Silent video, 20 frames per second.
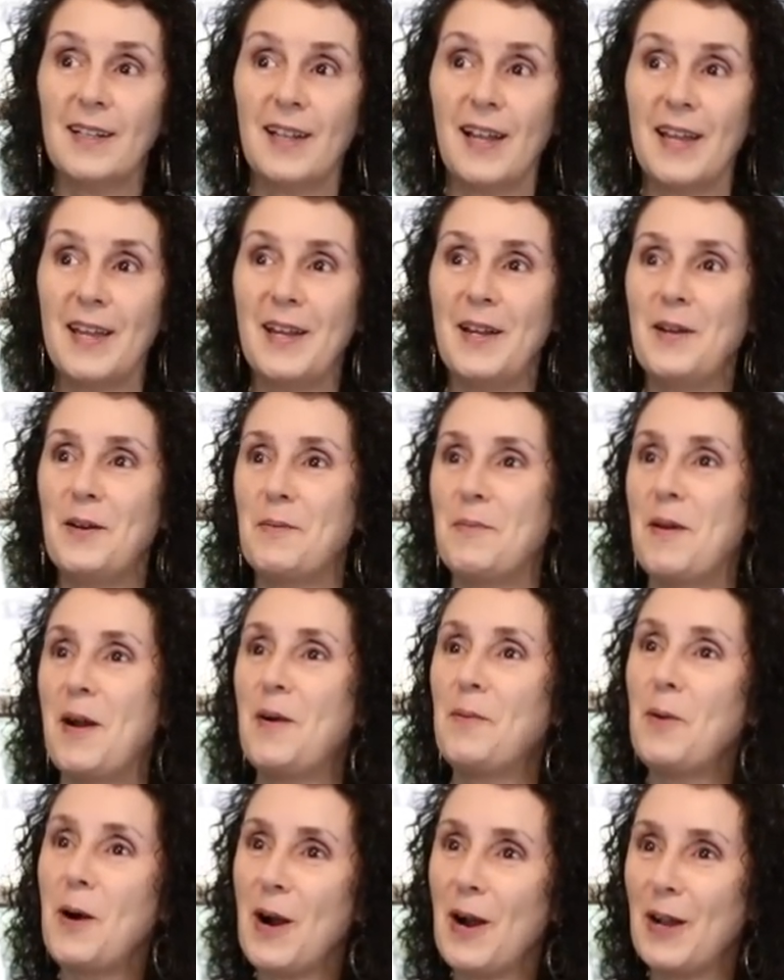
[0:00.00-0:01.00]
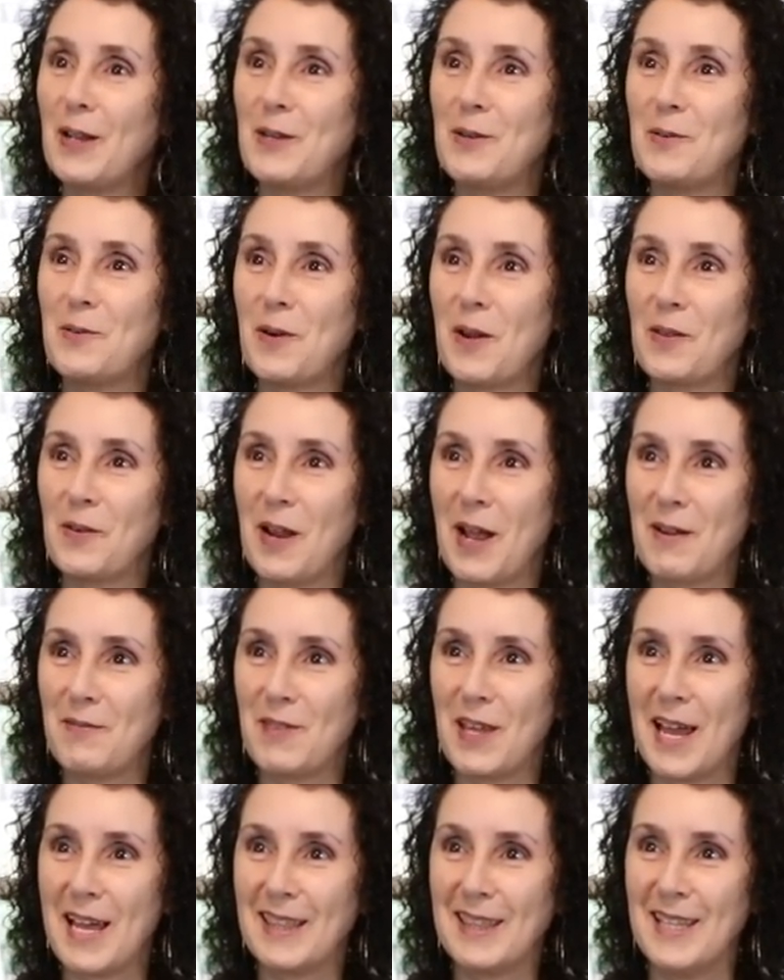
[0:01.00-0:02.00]
later. But what? You'd rather have
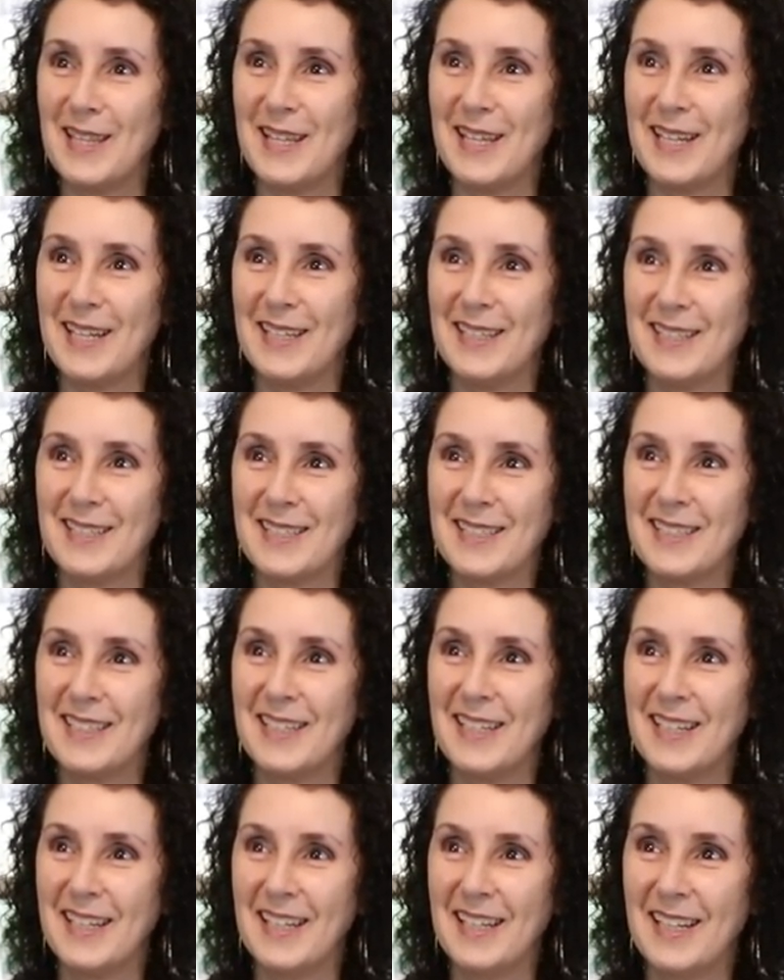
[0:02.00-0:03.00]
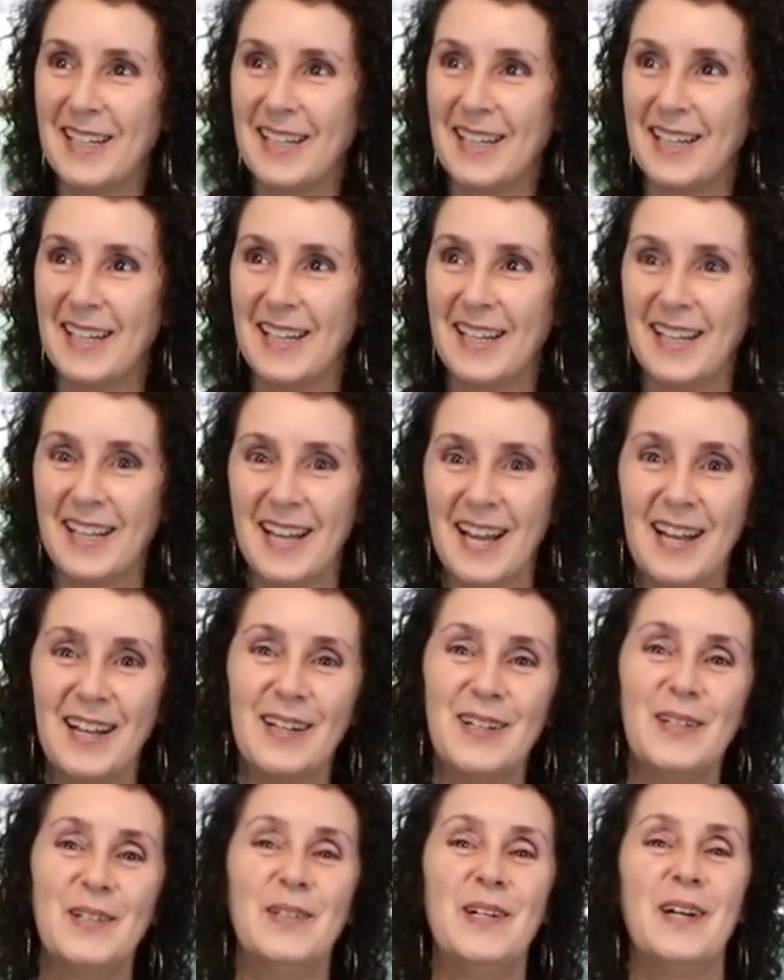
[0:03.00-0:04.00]
that than this? No, this sounds good too.
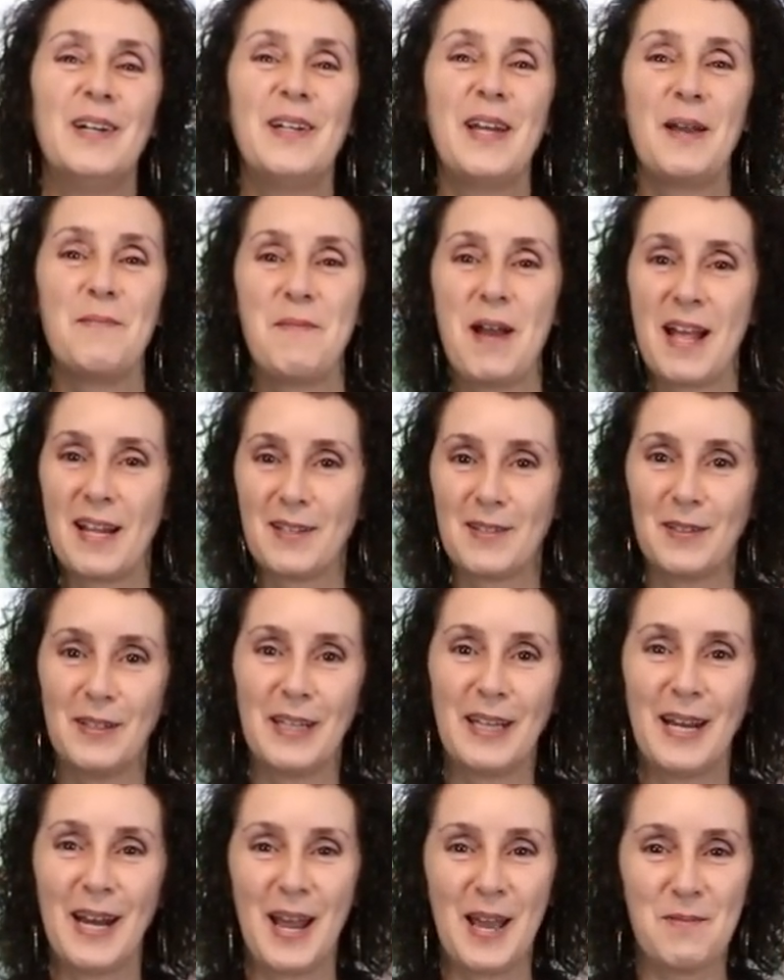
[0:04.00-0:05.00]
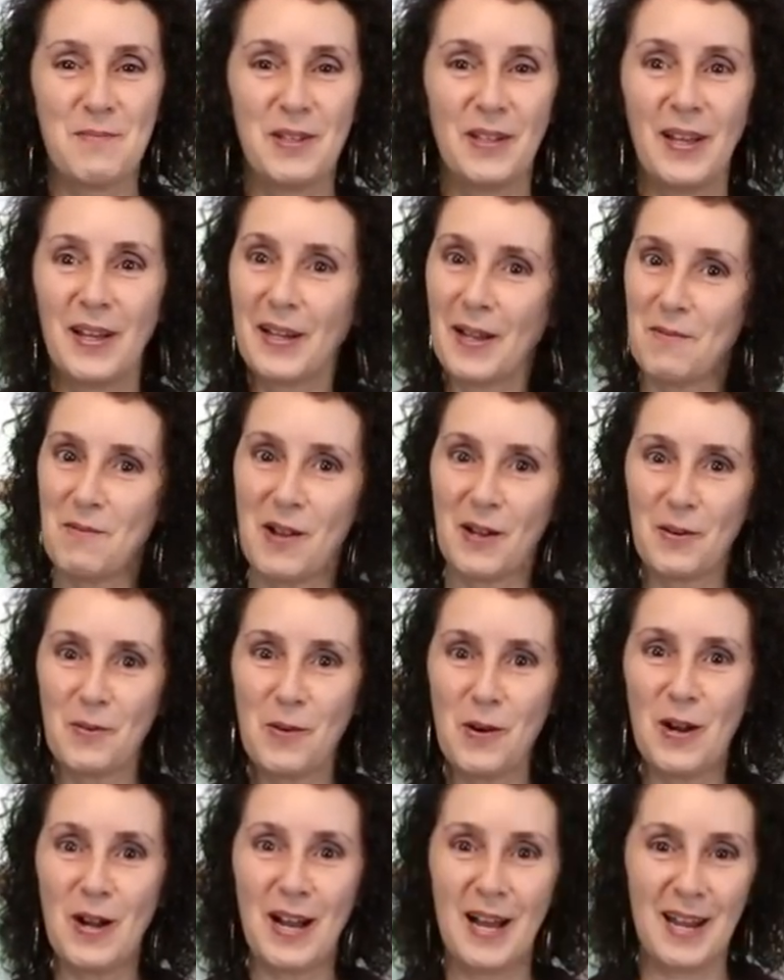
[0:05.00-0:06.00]
Oh, okay. Matt's looking at me like I'm like,
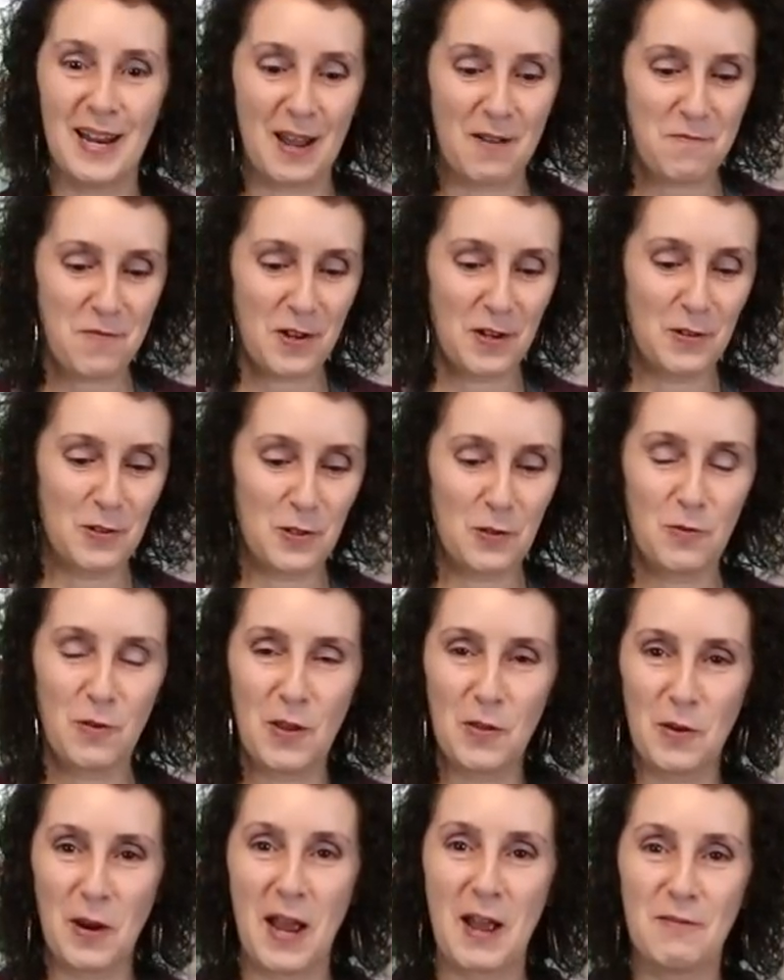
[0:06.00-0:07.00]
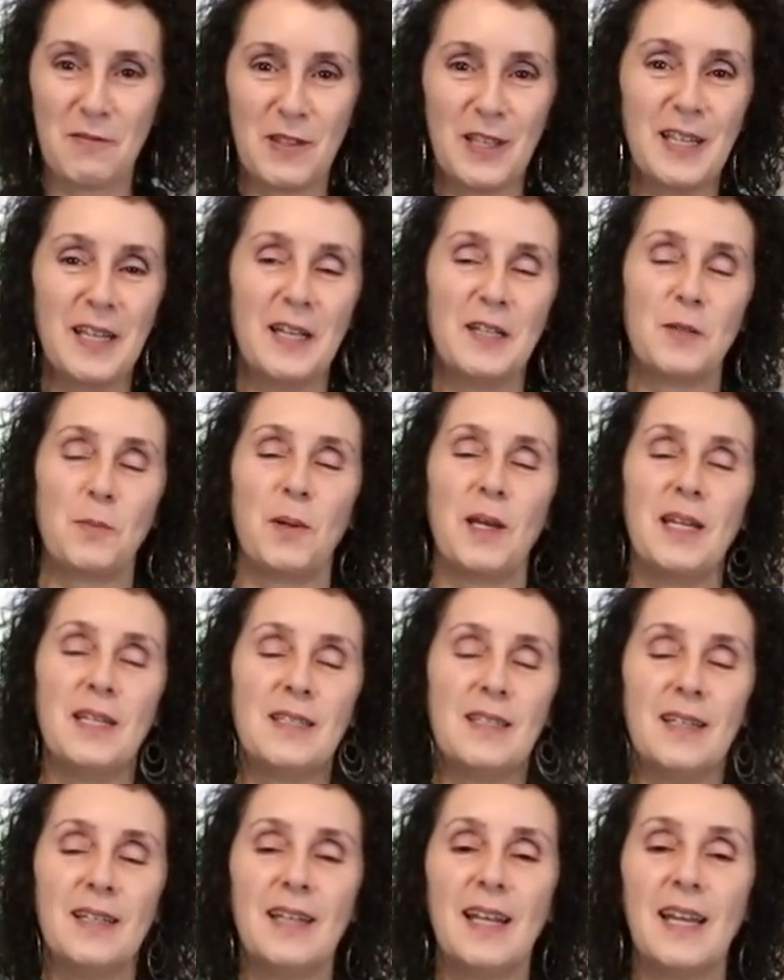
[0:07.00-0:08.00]
what? I figured you'd rather have this, but he
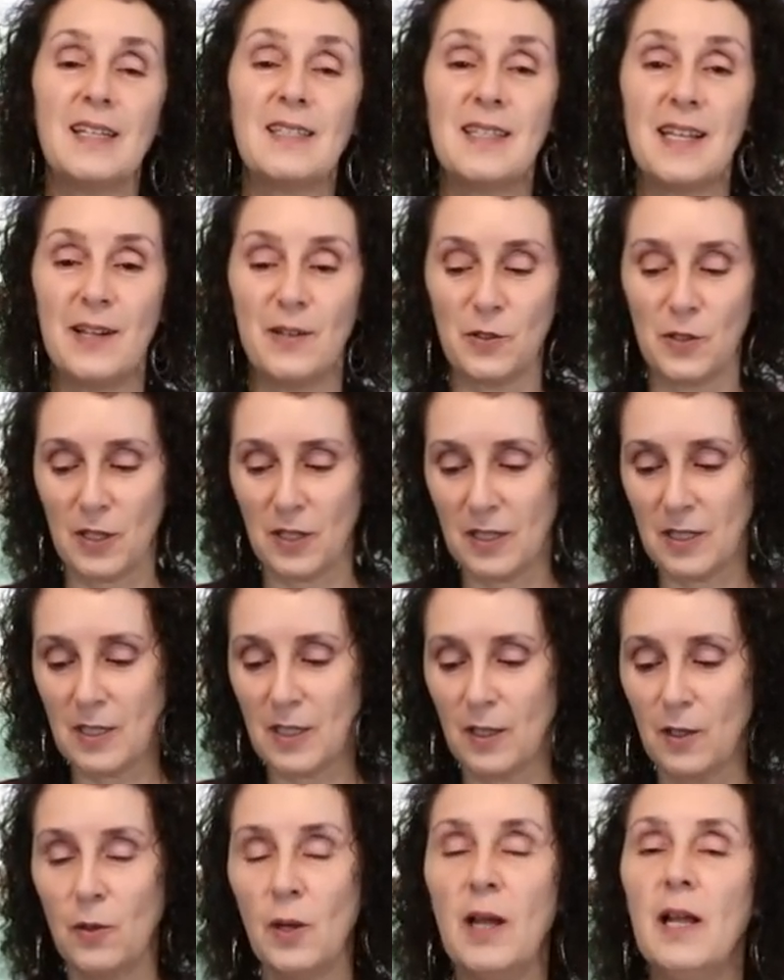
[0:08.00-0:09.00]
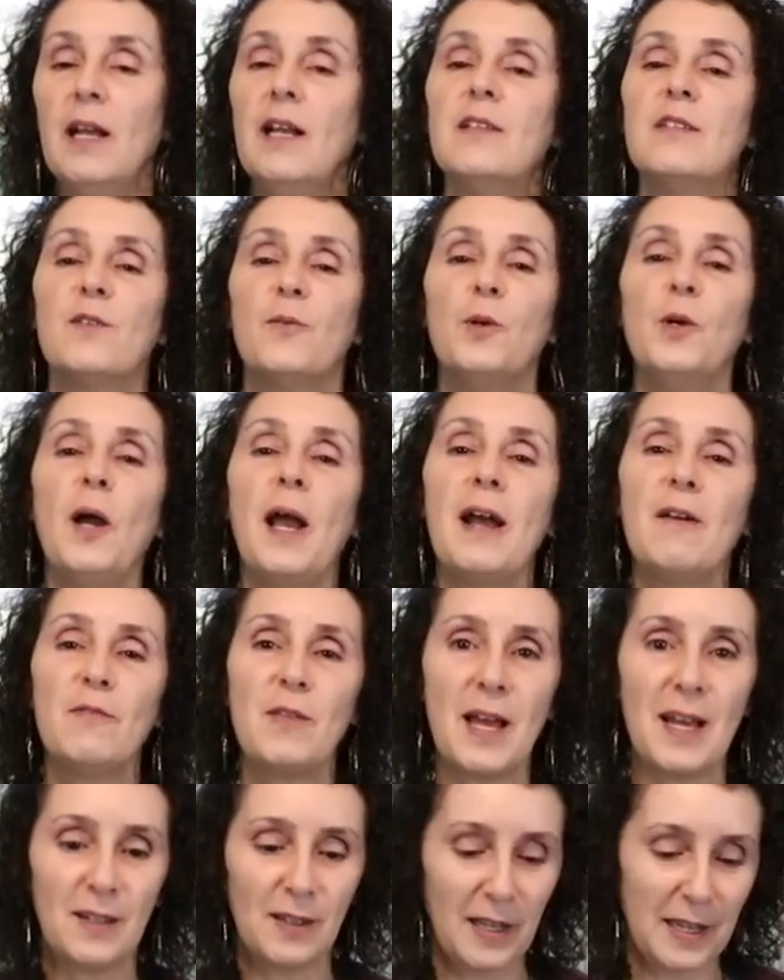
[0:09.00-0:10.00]
said that sounds good too. So we'll have
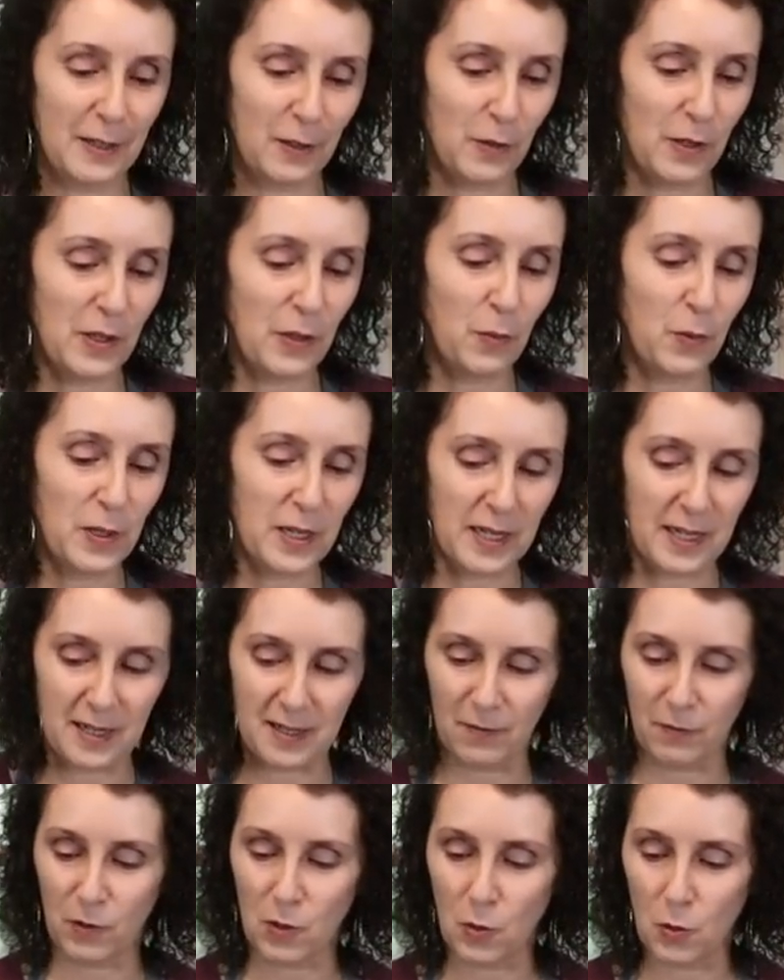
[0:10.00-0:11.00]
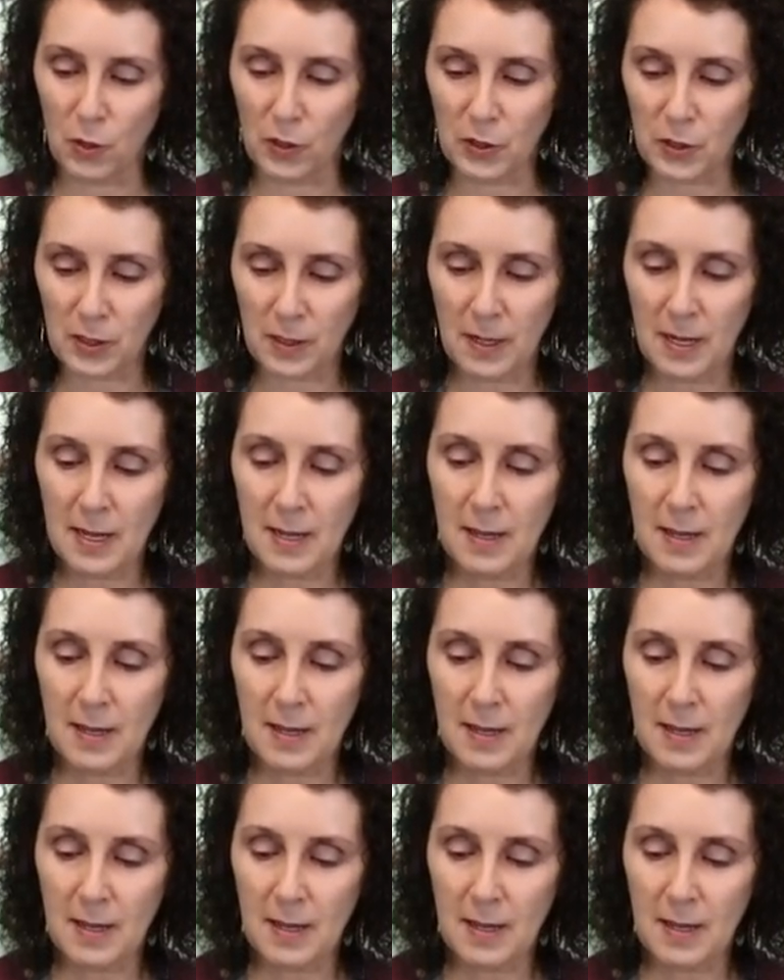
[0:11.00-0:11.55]
that later in the week, of course.